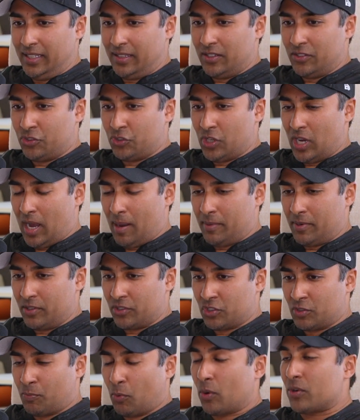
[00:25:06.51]
this job at a
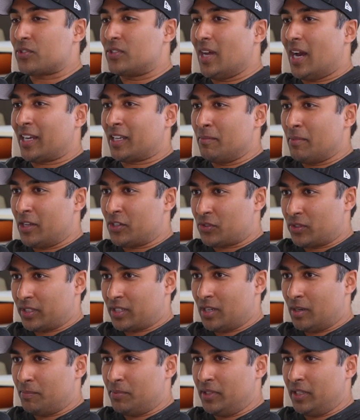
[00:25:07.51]
sports documentary
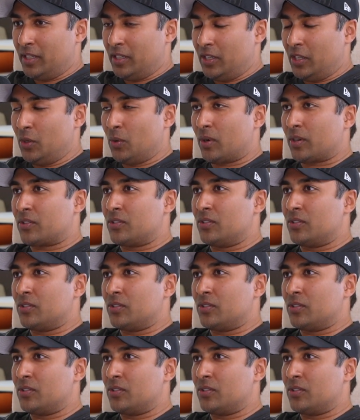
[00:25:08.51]
company in New York